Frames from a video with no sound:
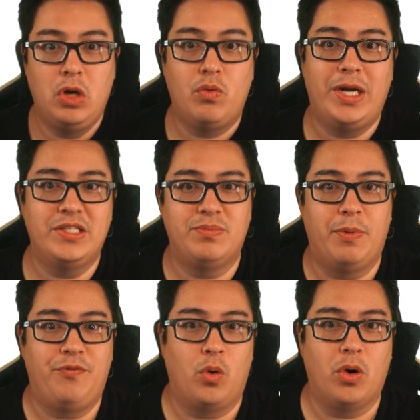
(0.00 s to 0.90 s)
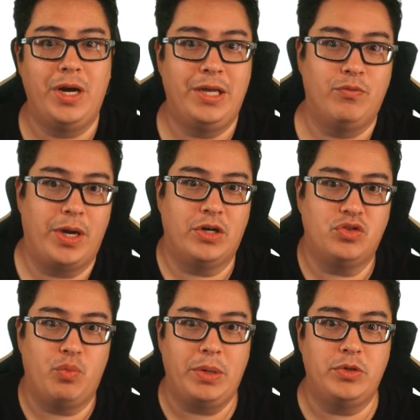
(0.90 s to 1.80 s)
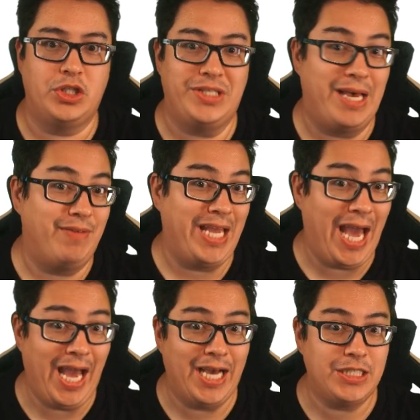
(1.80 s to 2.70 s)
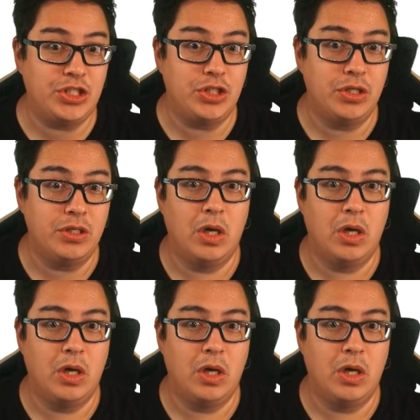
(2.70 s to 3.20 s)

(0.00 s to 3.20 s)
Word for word: Whereas before in Rails, we would just have a hash